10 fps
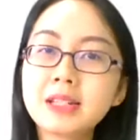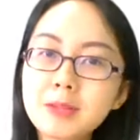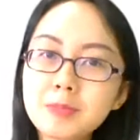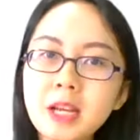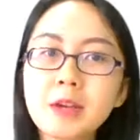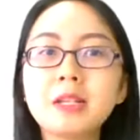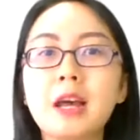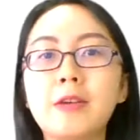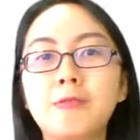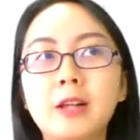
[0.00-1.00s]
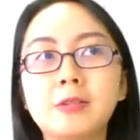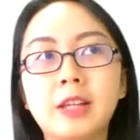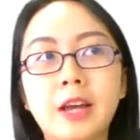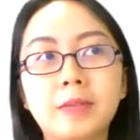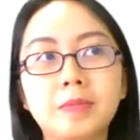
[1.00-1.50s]
sometimes I felt
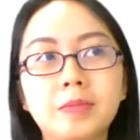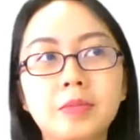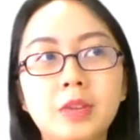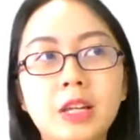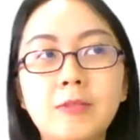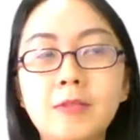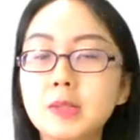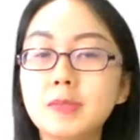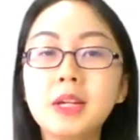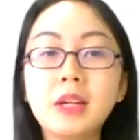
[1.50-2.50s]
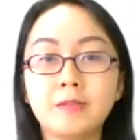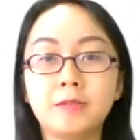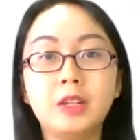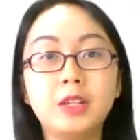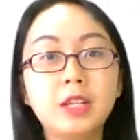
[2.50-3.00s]
that if the speaker have
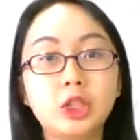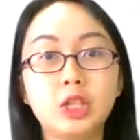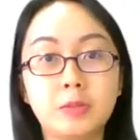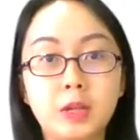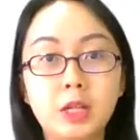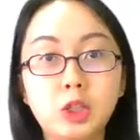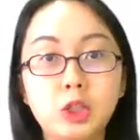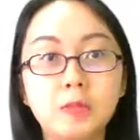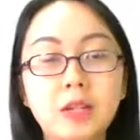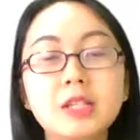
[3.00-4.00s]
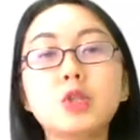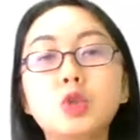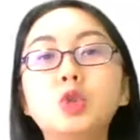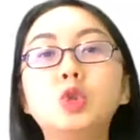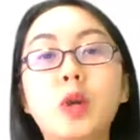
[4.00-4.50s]
finished the speech, it's
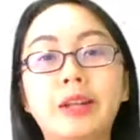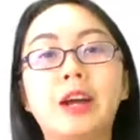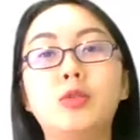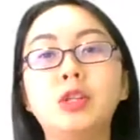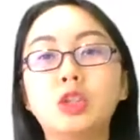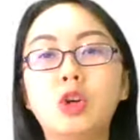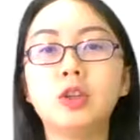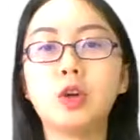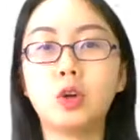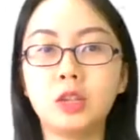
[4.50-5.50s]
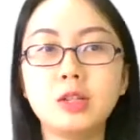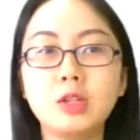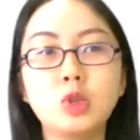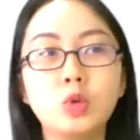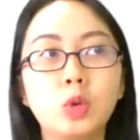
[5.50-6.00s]
good to encourage all the
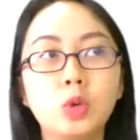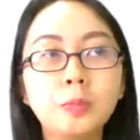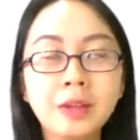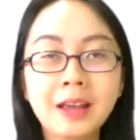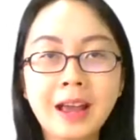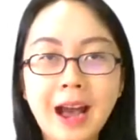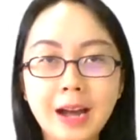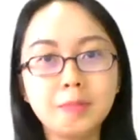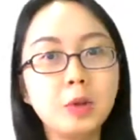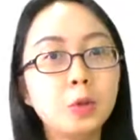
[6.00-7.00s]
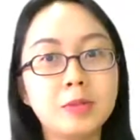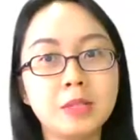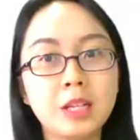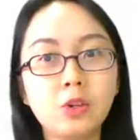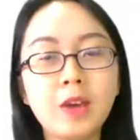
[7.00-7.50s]
audience to, unmute
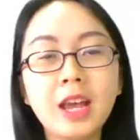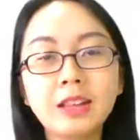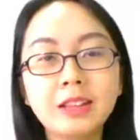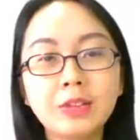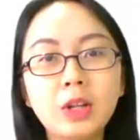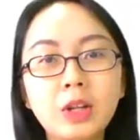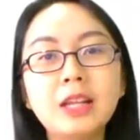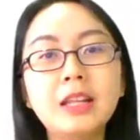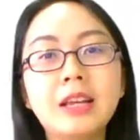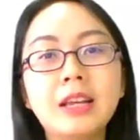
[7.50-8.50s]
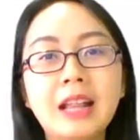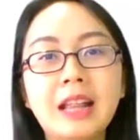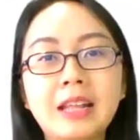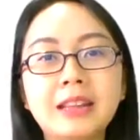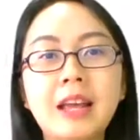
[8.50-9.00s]
themselves and really
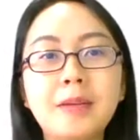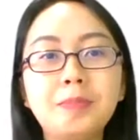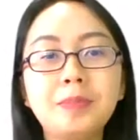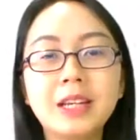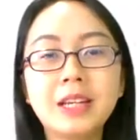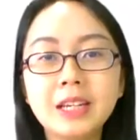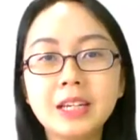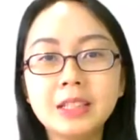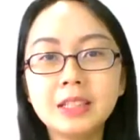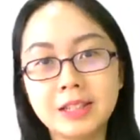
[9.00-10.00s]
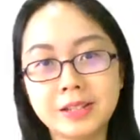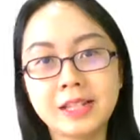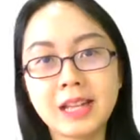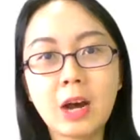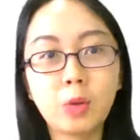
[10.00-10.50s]
let them hear the
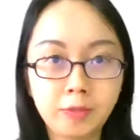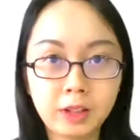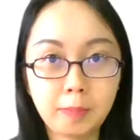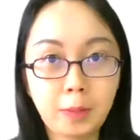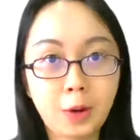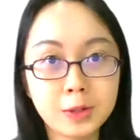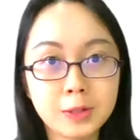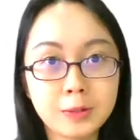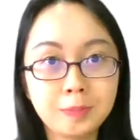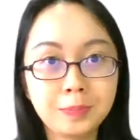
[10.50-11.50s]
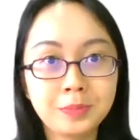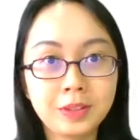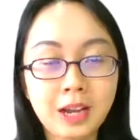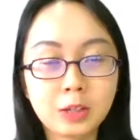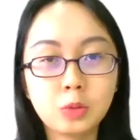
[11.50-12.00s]
sound of the applause.
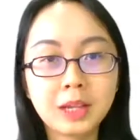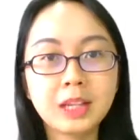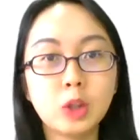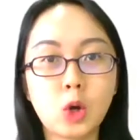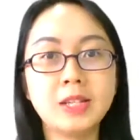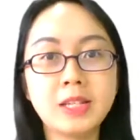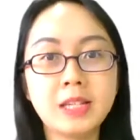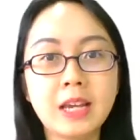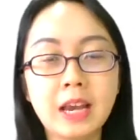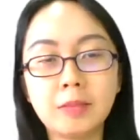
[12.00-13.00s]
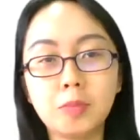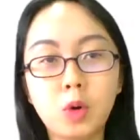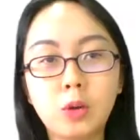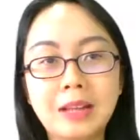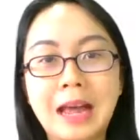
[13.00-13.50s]
Yeah, to make it noisy and
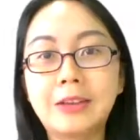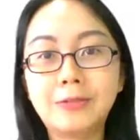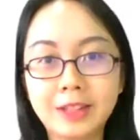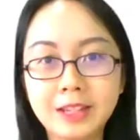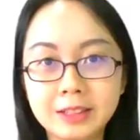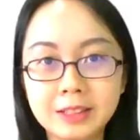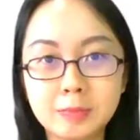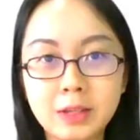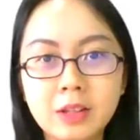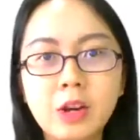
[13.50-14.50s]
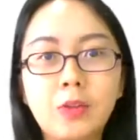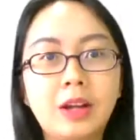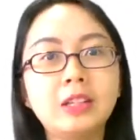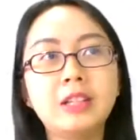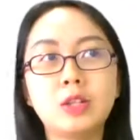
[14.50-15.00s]
more lively a little bit,
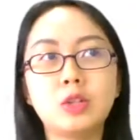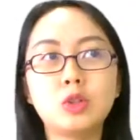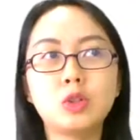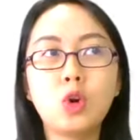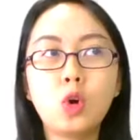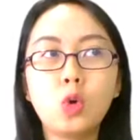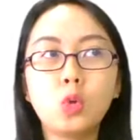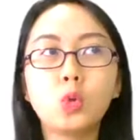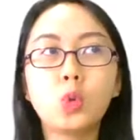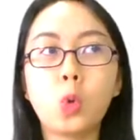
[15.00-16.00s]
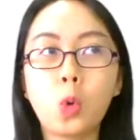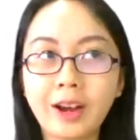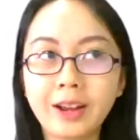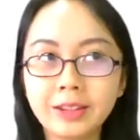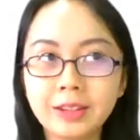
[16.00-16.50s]
rather than so
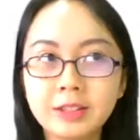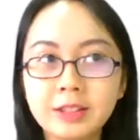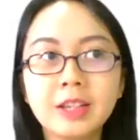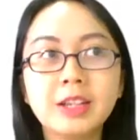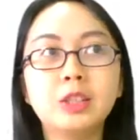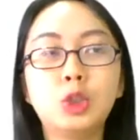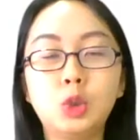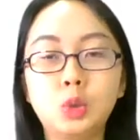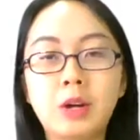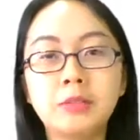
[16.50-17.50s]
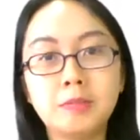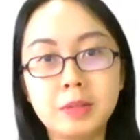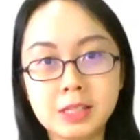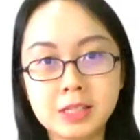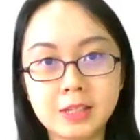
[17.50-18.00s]
quiet throughout the
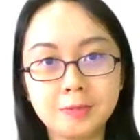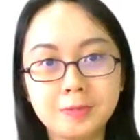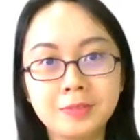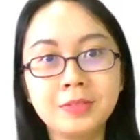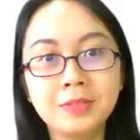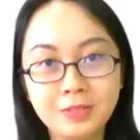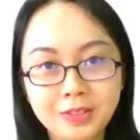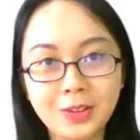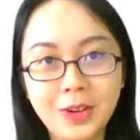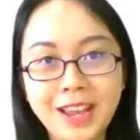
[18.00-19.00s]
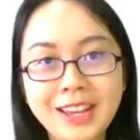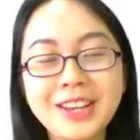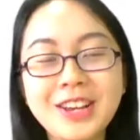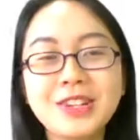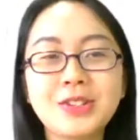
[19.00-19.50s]
meeting.
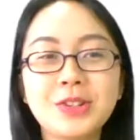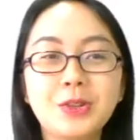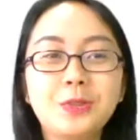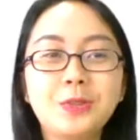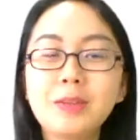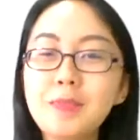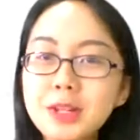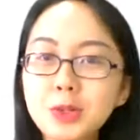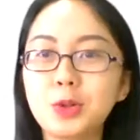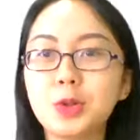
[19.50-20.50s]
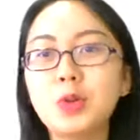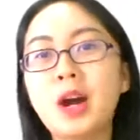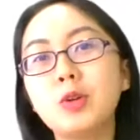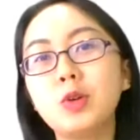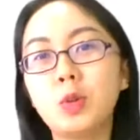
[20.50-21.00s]
Okay, so depends on you
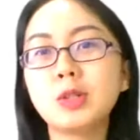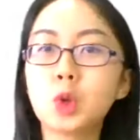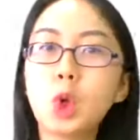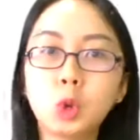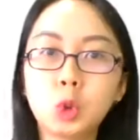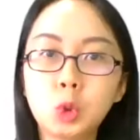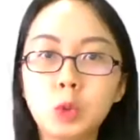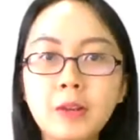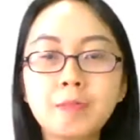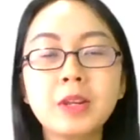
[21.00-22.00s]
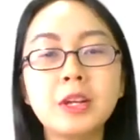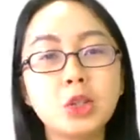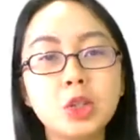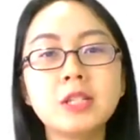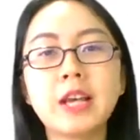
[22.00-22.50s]
how you want to control it.
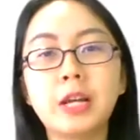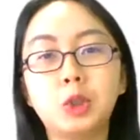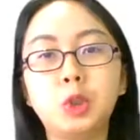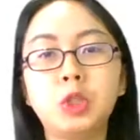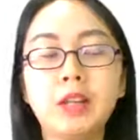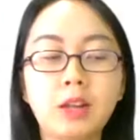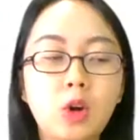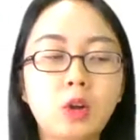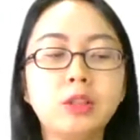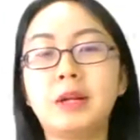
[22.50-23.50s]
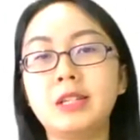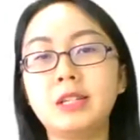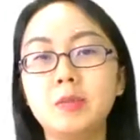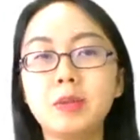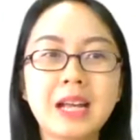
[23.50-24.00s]
Just ensure that all the
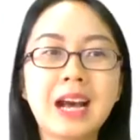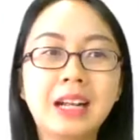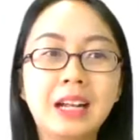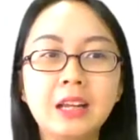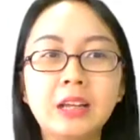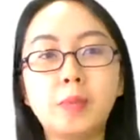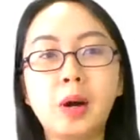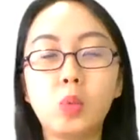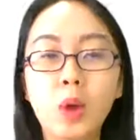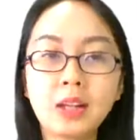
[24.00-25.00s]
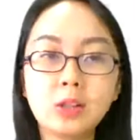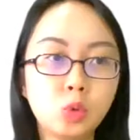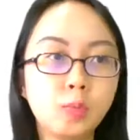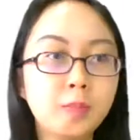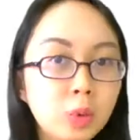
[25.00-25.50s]
participants are clear about when
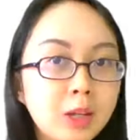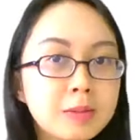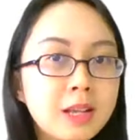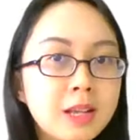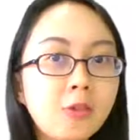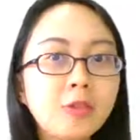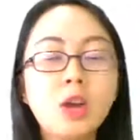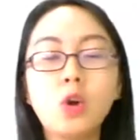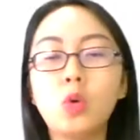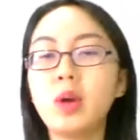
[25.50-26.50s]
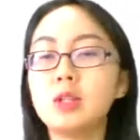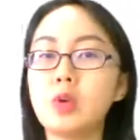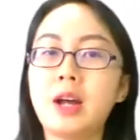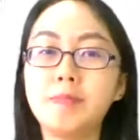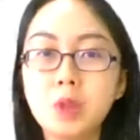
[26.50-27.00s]
to mute themselves, when to
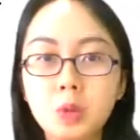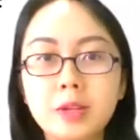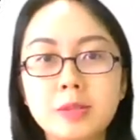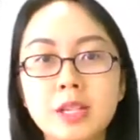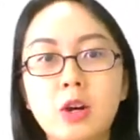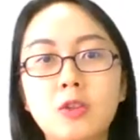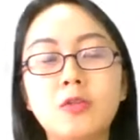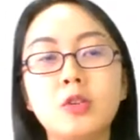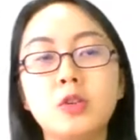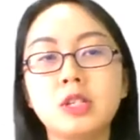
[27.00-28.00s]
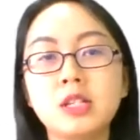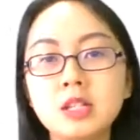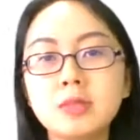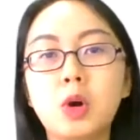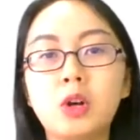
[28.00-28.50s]
unmute themselves. So
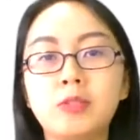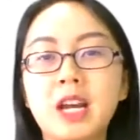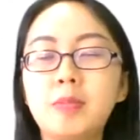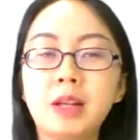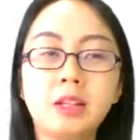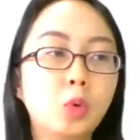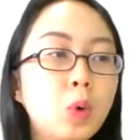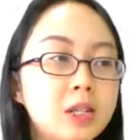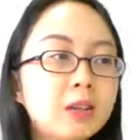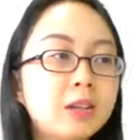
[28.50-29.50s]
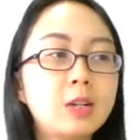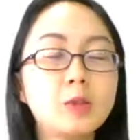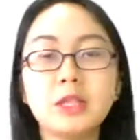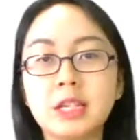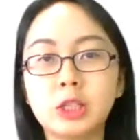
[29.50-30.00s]
certain point of time, like the awards
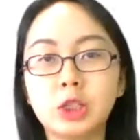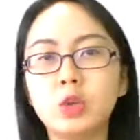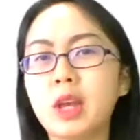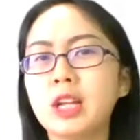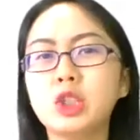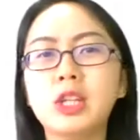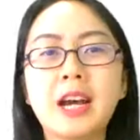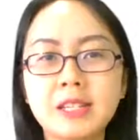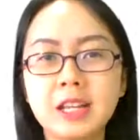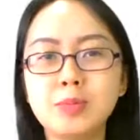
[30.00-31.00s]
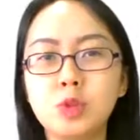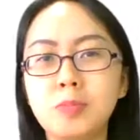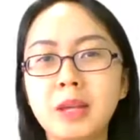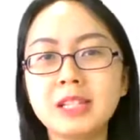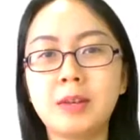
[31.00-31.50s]
announcement session, you can actually ask them to
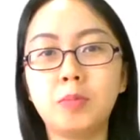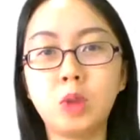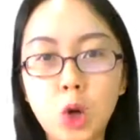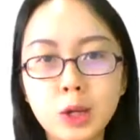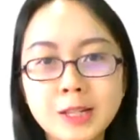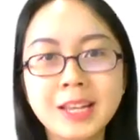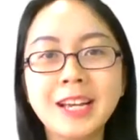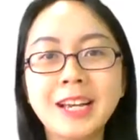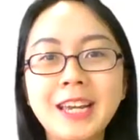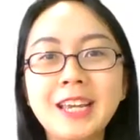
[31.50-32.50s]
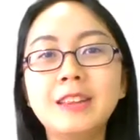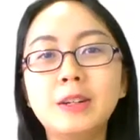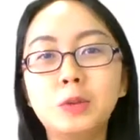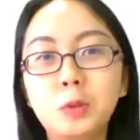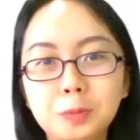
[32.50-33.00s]
make some noise in
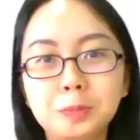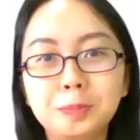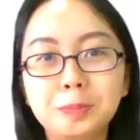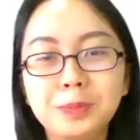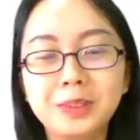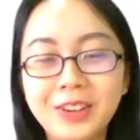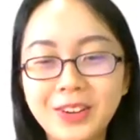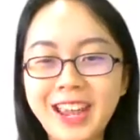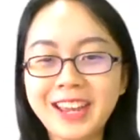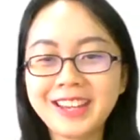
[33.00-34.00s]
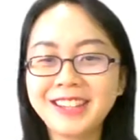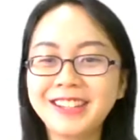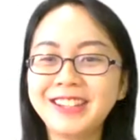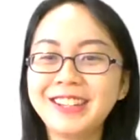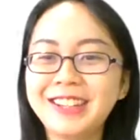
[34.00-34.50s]
the room. Okay,
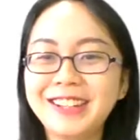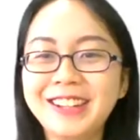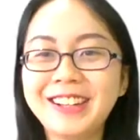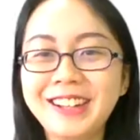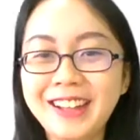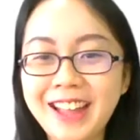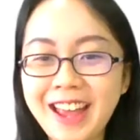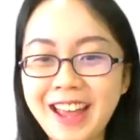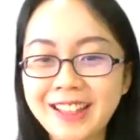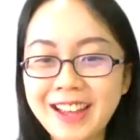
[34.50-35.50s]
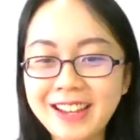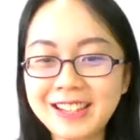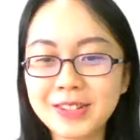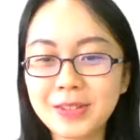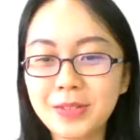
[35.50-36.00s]
and that
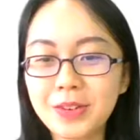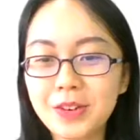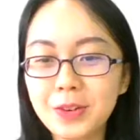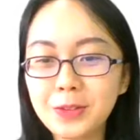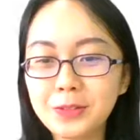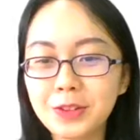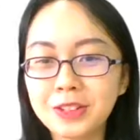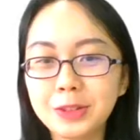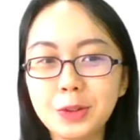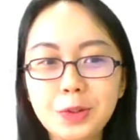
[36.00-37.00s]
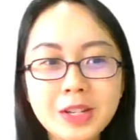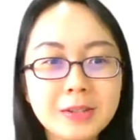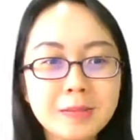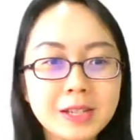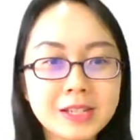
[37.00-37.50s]
is all for the during
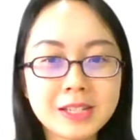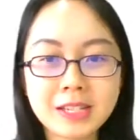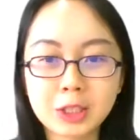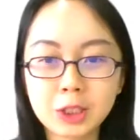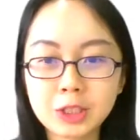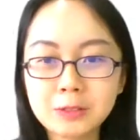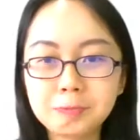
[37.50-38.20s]
the meeting session.